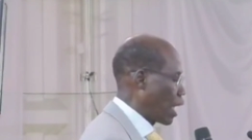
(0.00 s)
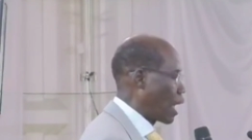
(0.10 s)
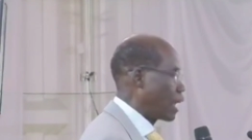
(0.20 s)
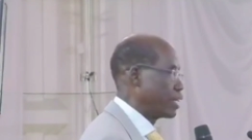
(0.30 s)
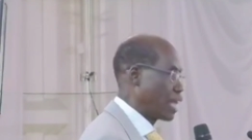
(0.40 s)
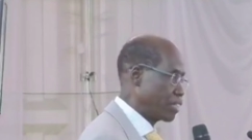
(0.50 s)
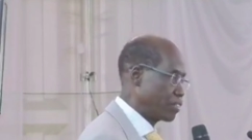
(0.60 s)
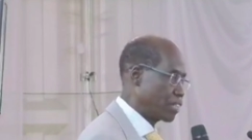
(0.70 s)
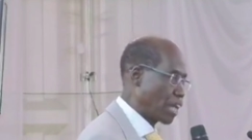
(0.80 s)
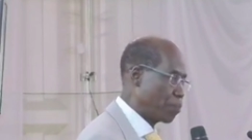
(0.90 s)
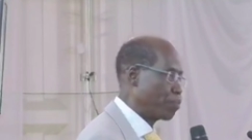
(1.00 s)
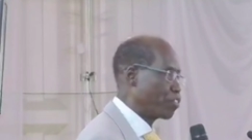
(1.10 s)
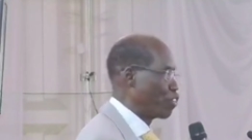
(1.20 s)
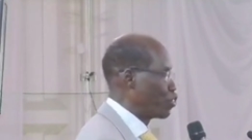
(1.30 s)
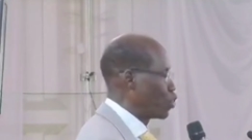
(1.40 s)
That is up
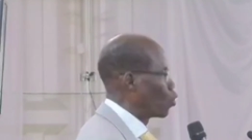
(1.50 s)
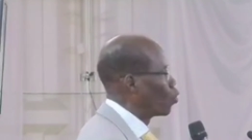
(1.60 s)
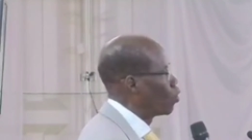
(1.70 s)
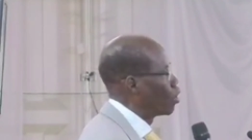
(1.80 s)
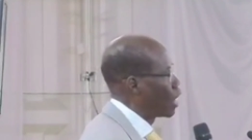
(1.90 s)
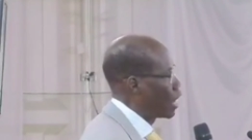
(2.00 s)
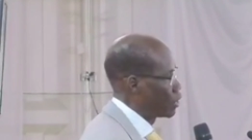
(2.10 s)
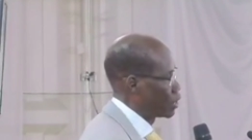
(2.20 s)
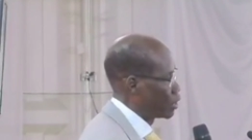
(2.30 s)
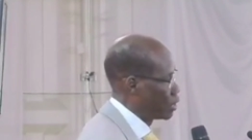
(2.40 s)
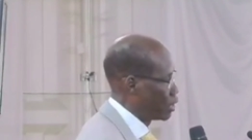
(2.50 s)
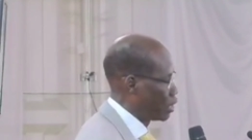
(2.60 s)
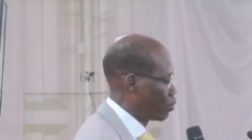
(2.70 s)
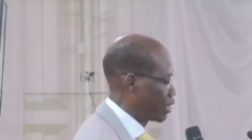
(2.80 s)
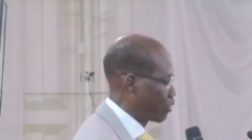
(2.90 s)
from few hundreds in
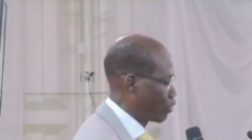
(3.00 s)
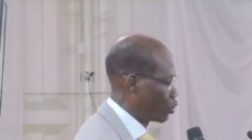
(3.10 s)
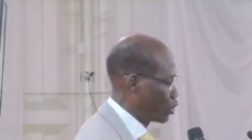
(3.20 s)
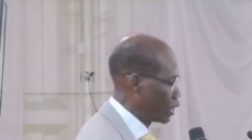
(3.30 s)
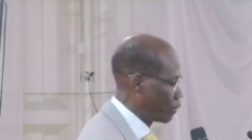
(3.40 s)
2014.